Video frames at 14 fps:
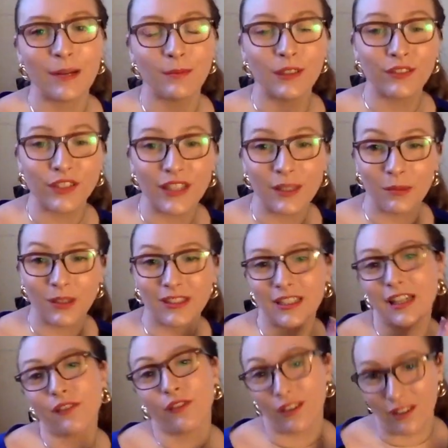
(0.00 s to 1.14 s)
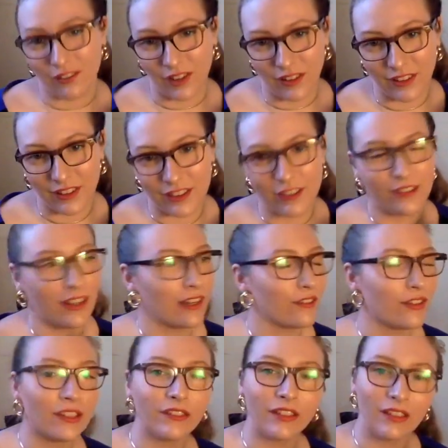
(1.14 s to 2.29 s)
me reading books that I've already read this year that I
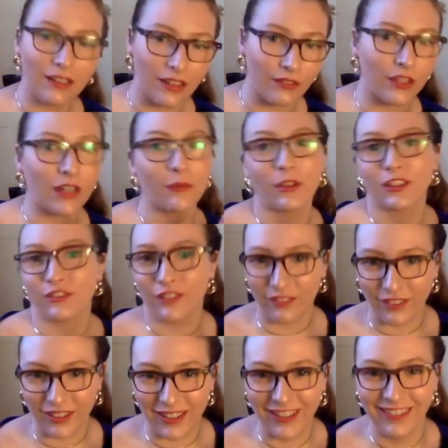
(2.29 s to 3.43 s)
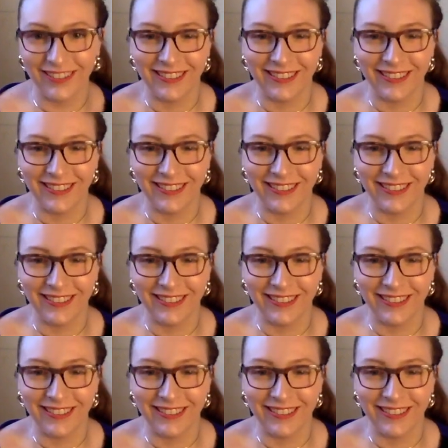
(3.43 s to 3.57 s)
really, really loved and I want to reread.